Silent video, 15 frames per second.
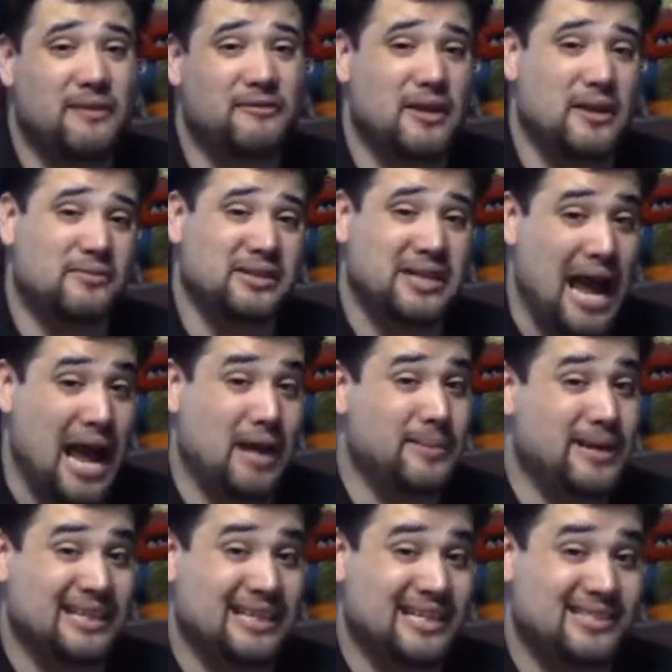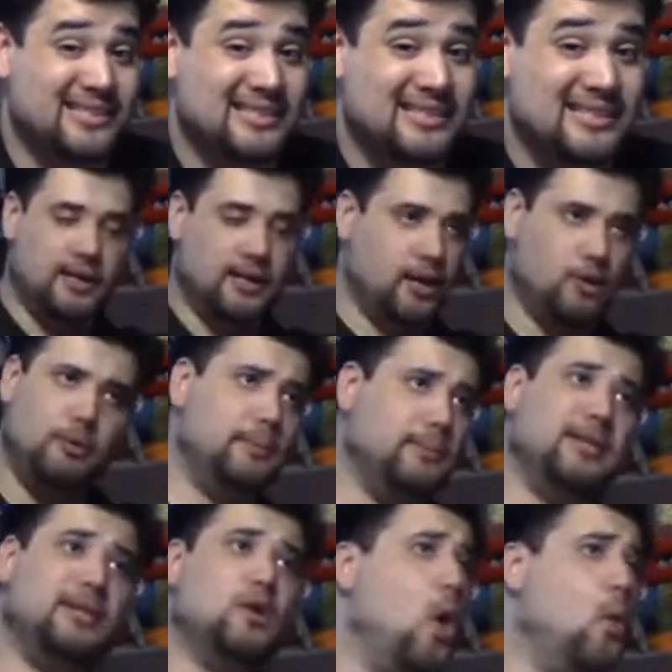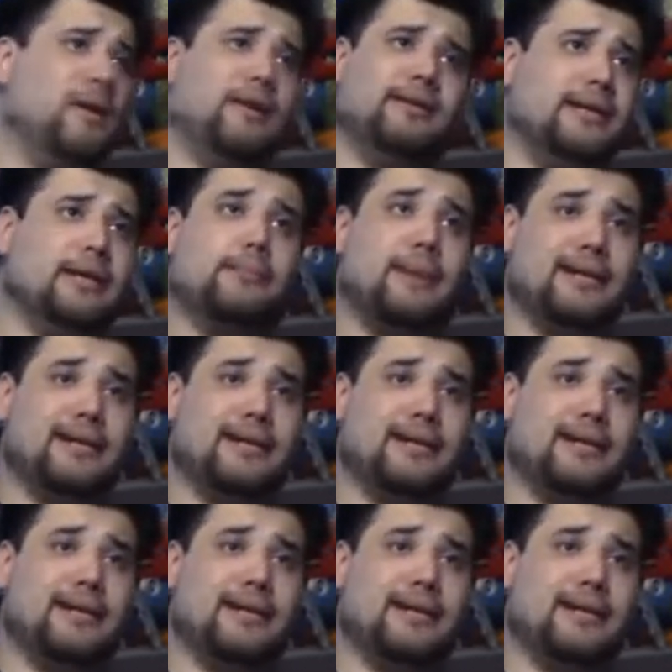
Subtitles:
favorite anime list. It would be nowhere near my